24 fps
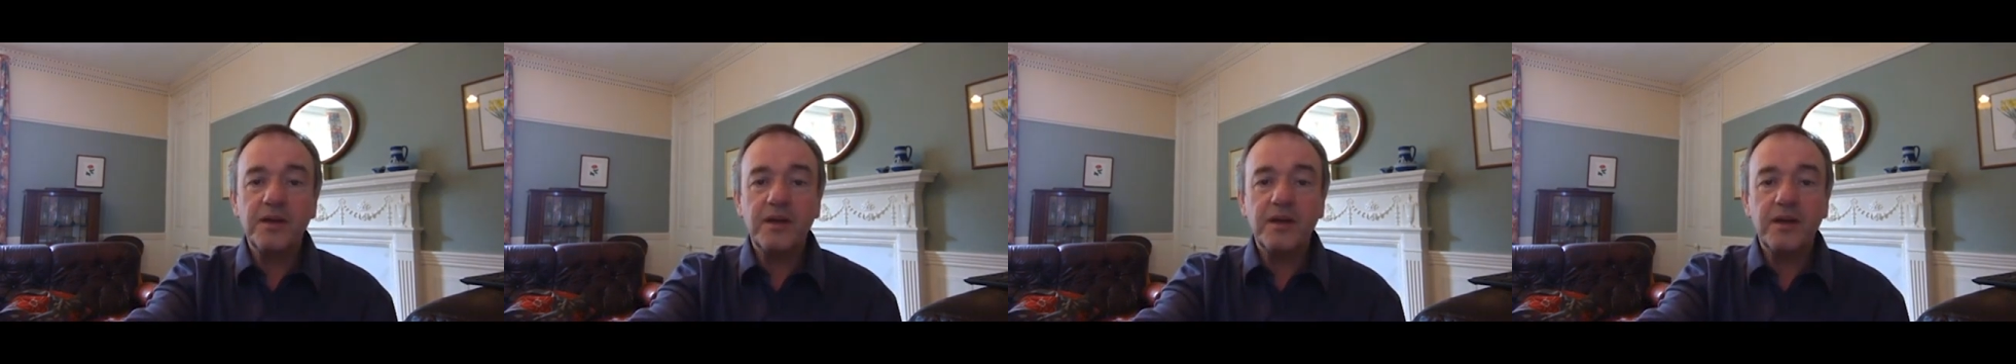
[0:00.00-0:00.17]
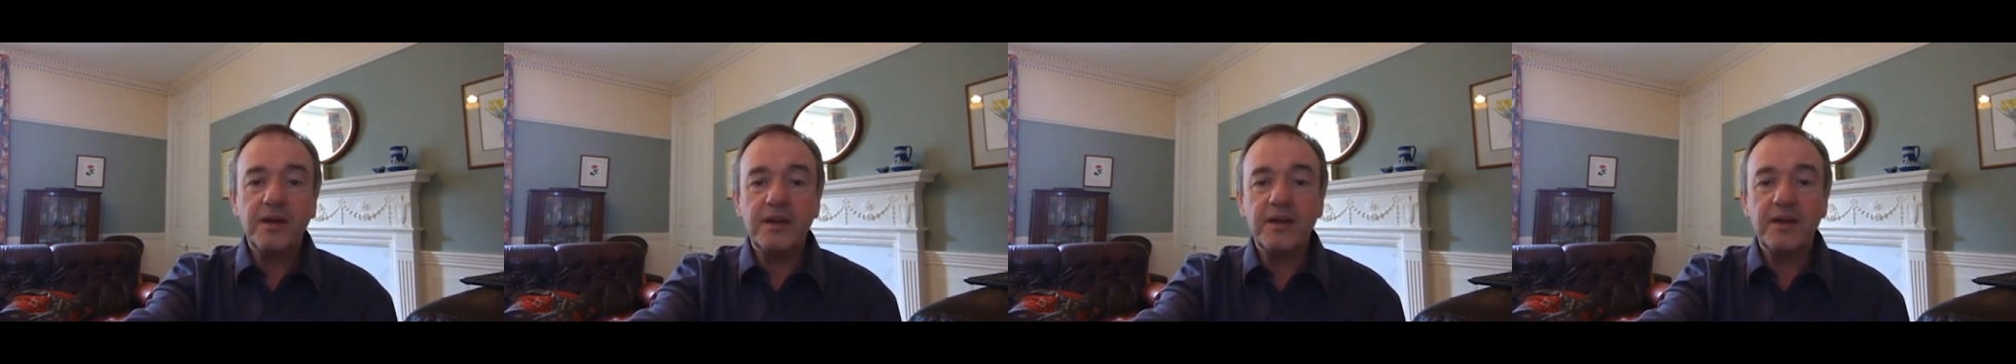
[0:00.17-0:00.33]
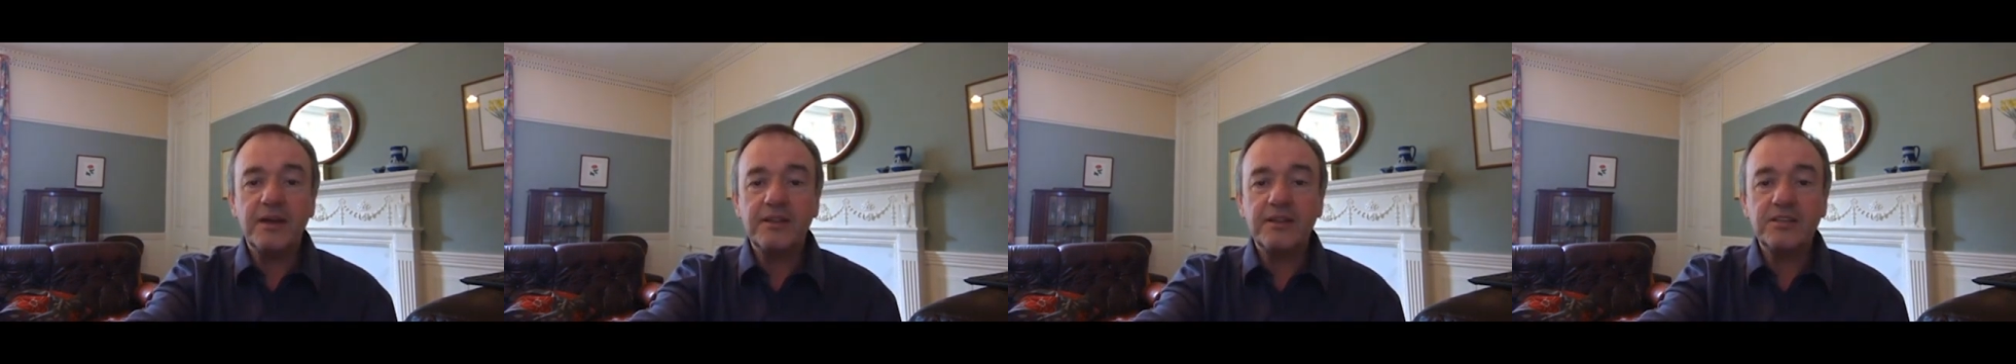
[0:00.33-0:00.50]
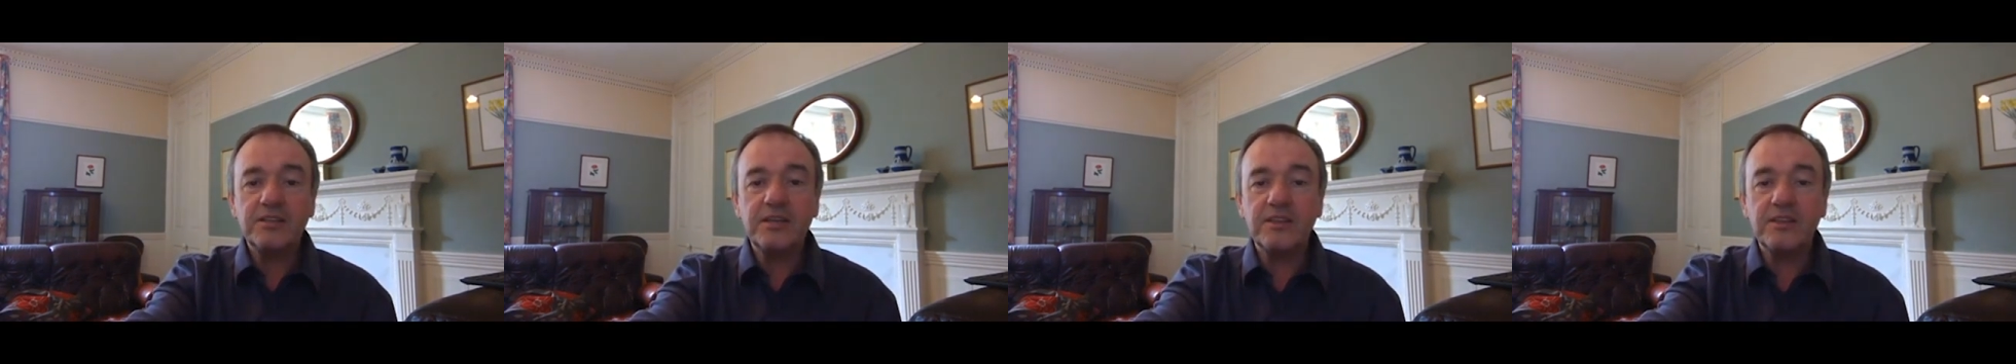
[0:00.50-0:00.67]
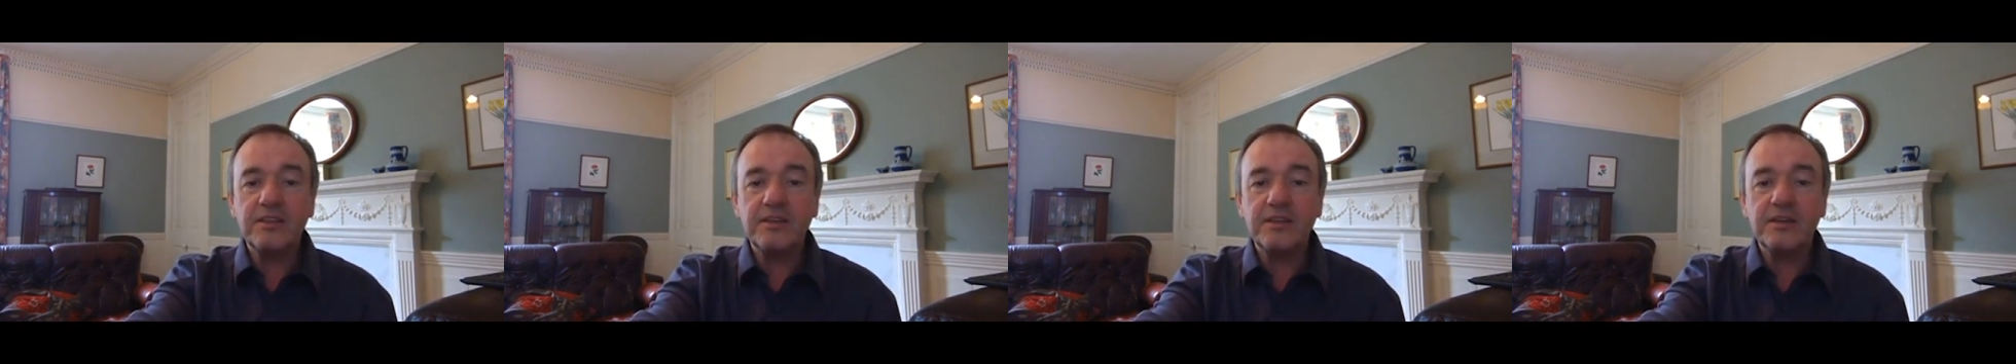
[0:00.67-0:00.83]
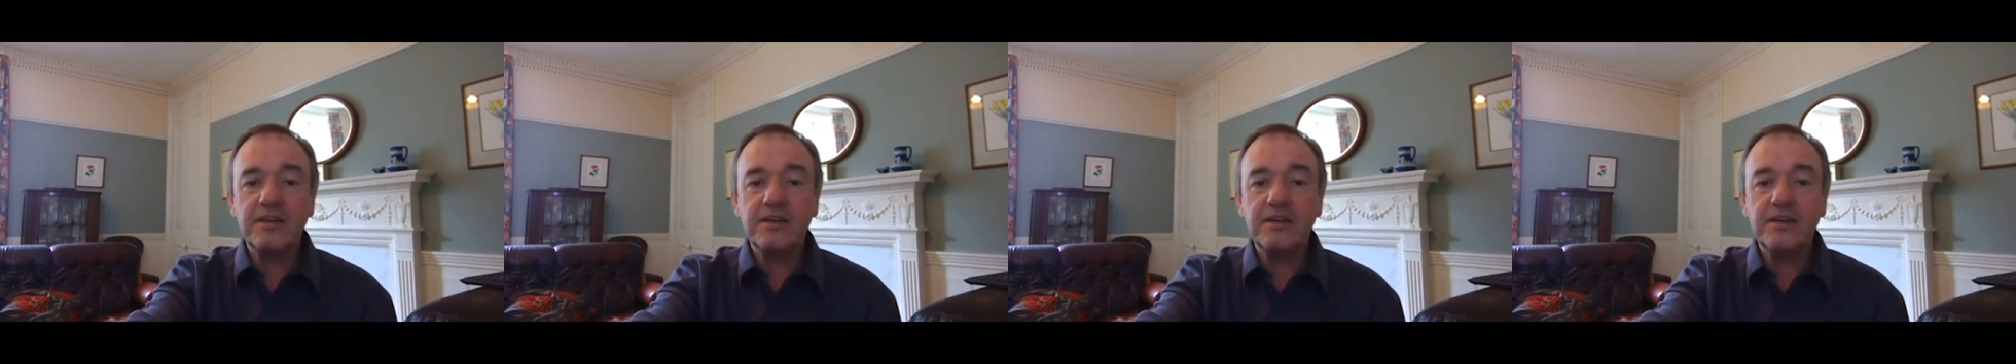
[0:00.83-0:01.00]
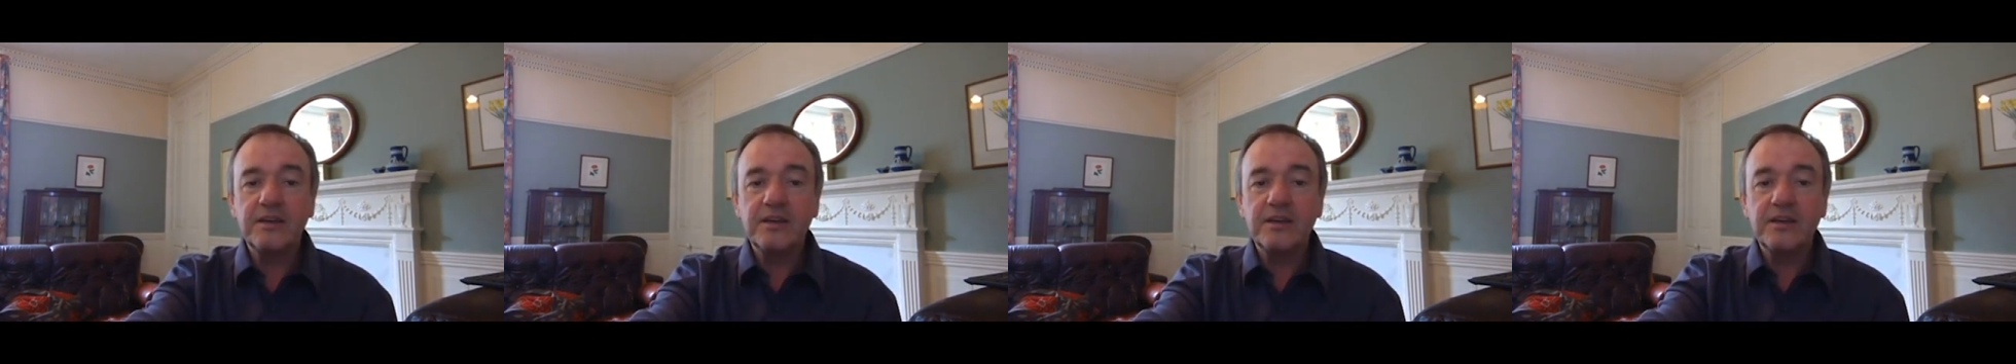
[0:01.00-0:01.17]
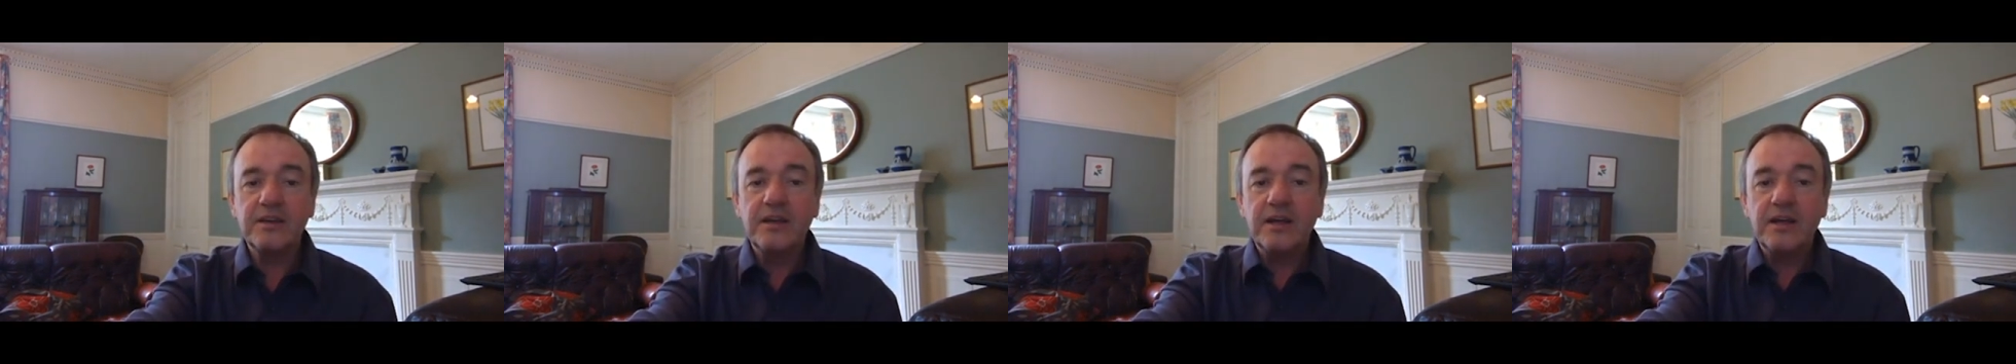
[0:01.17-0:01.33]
to the